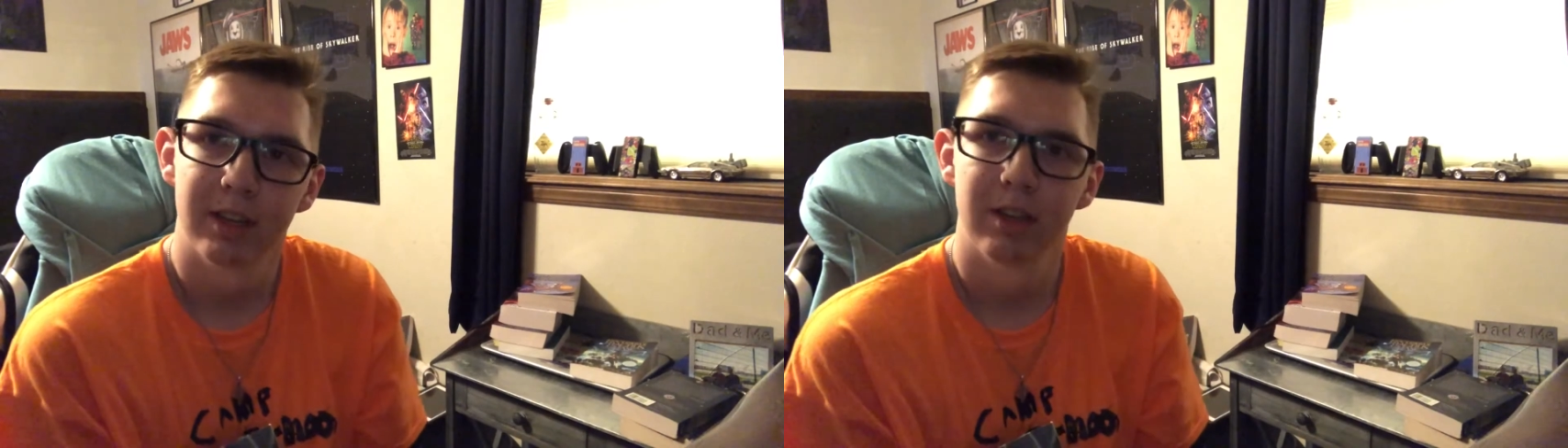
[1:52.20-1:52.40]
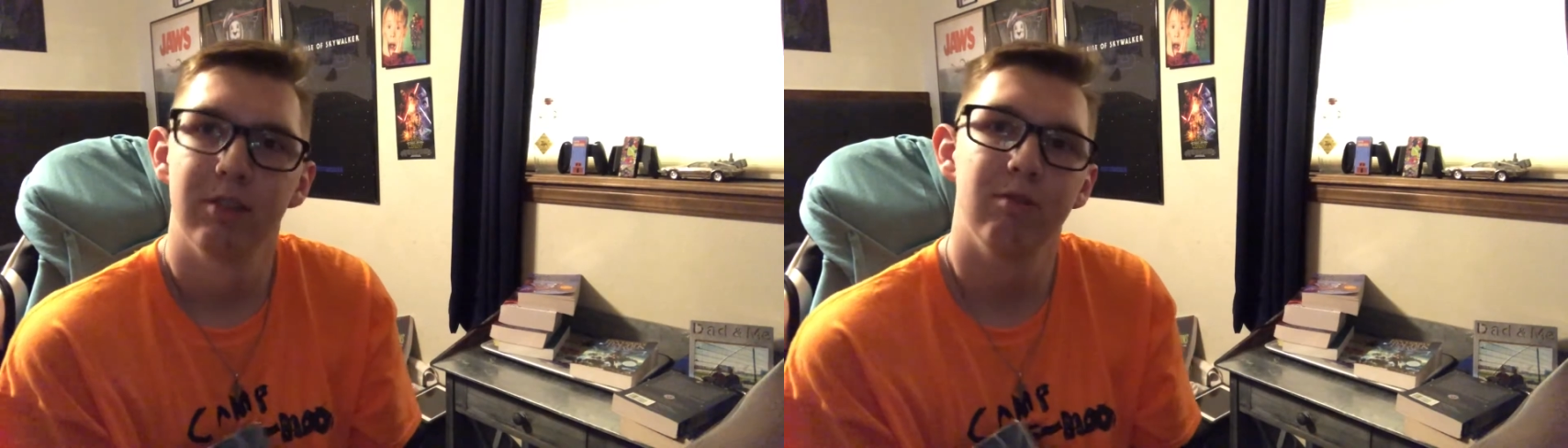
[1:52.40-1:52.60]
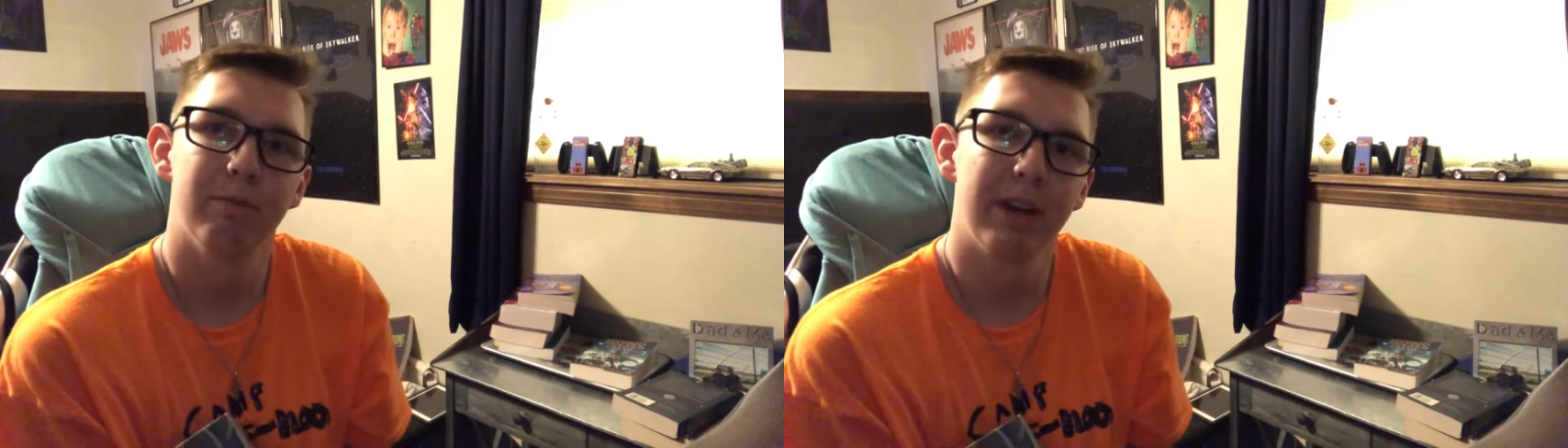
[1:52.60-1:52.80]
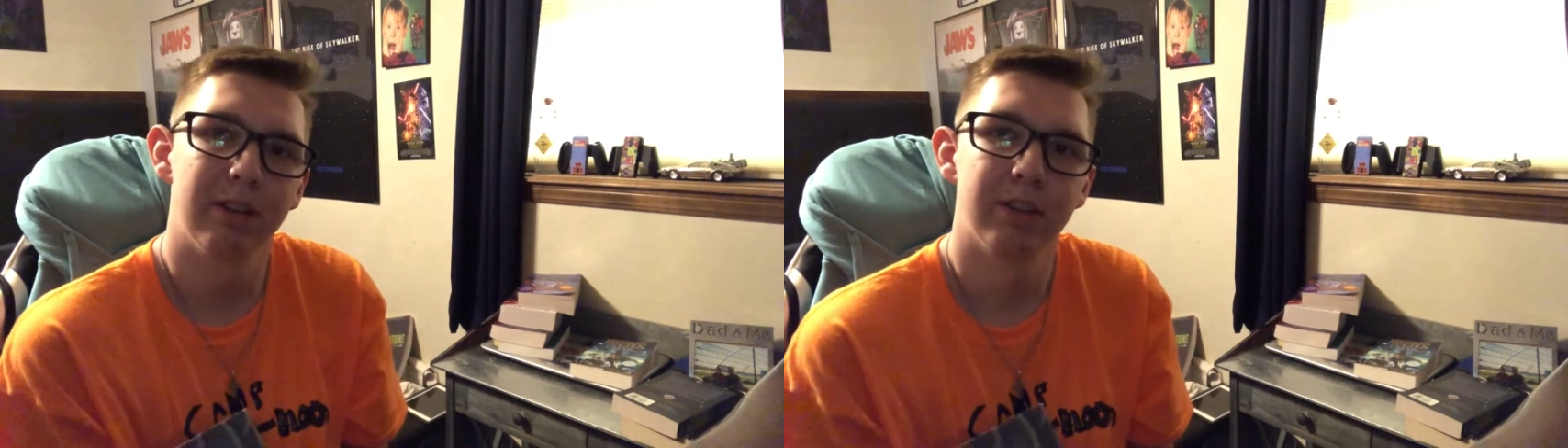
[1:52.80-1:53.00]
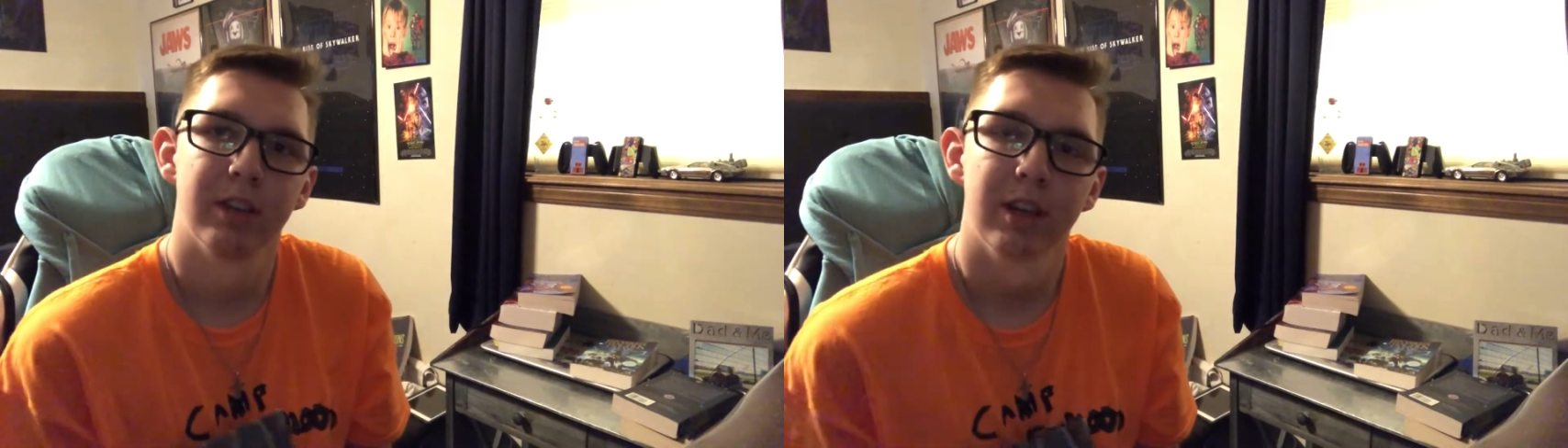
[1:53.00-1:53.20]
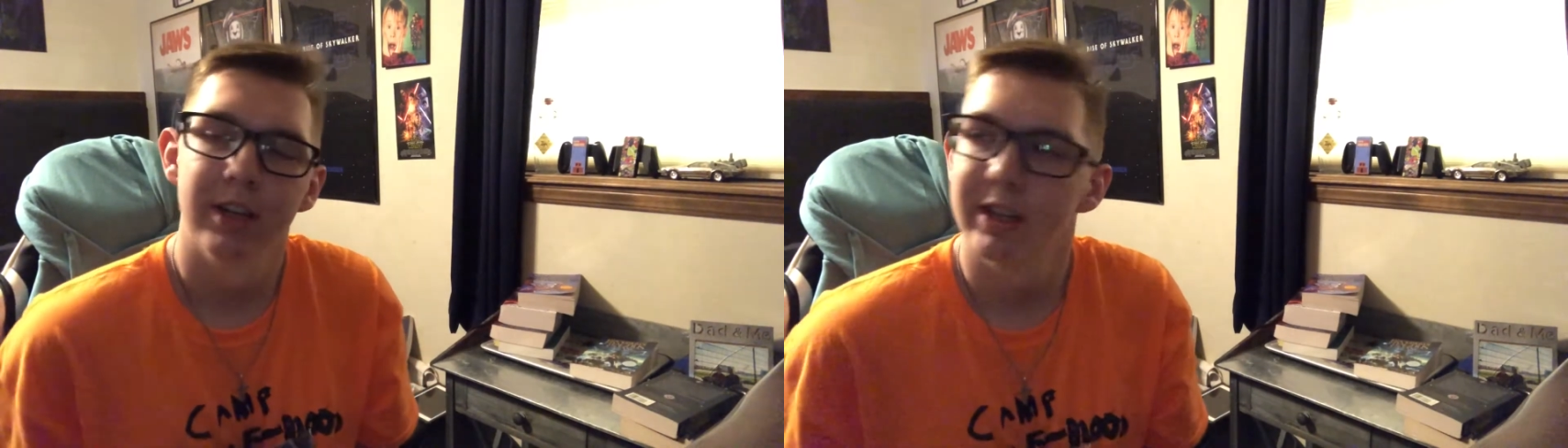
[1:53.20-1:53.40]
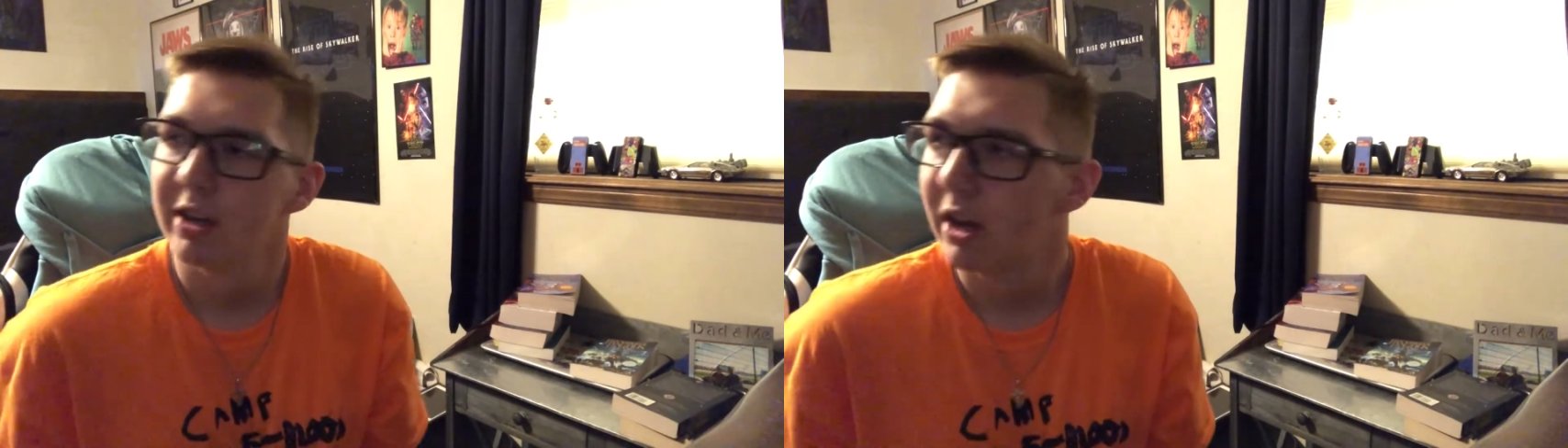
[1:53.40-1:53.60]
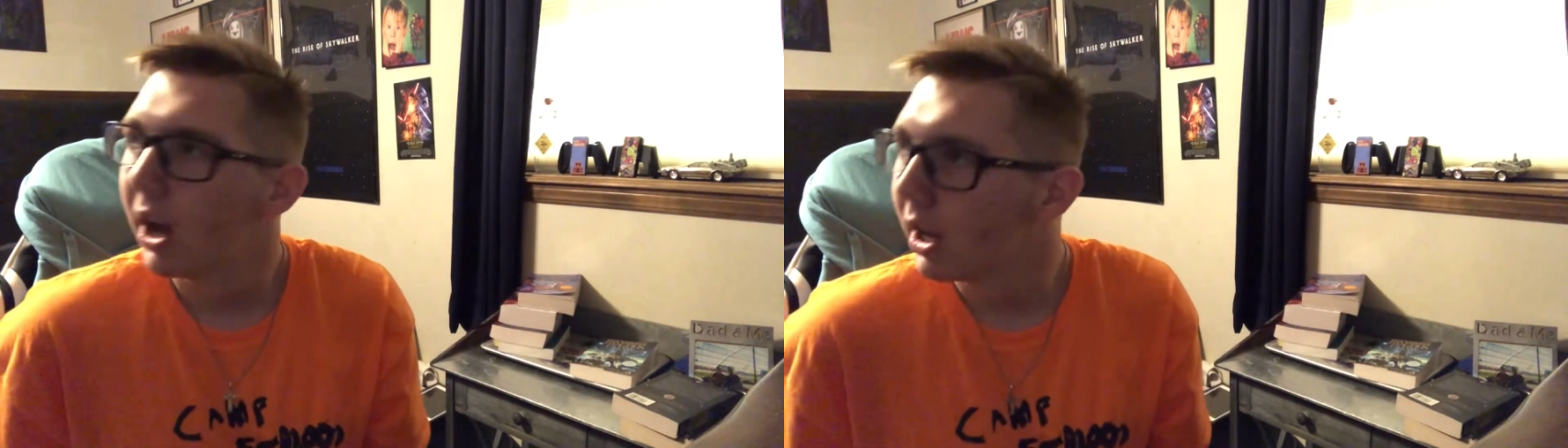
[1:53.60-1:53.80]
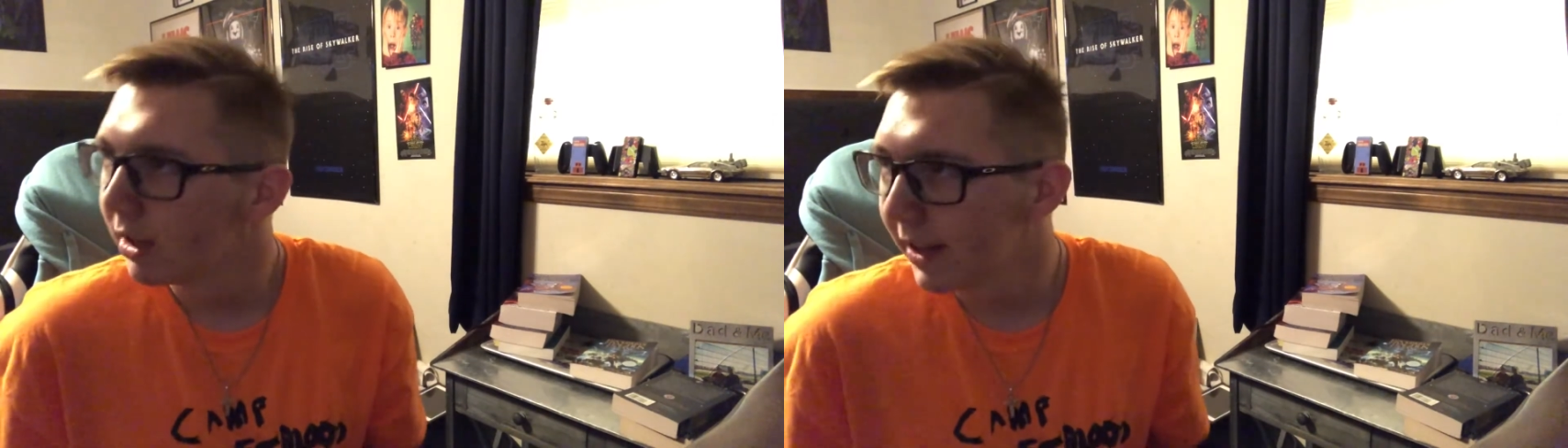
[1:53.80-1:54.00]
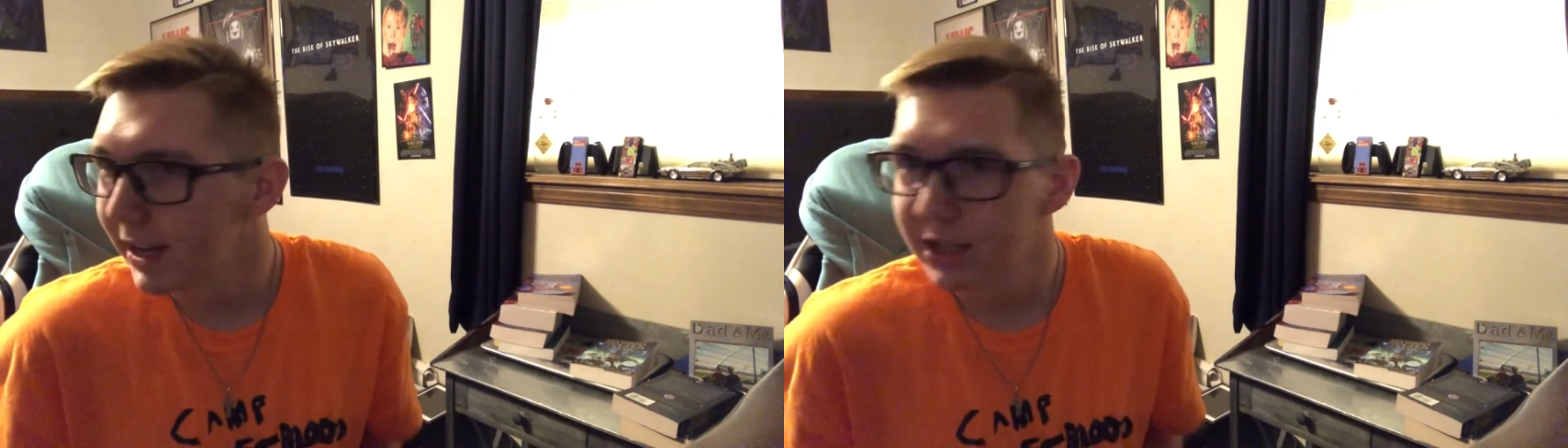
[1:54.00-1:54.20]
to about late